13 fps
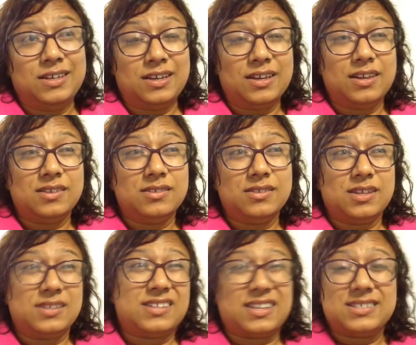and
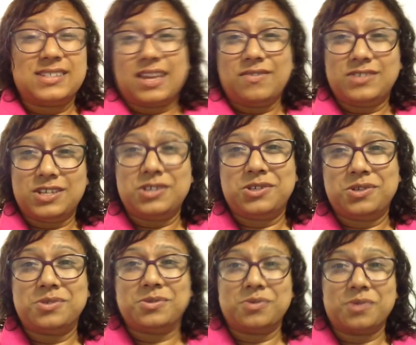there's that safety
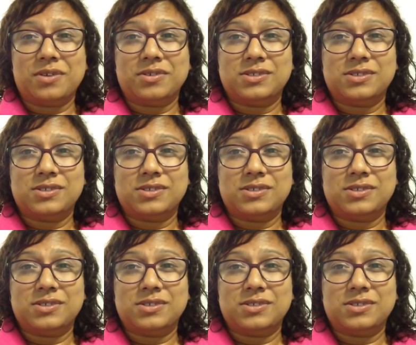issue as well,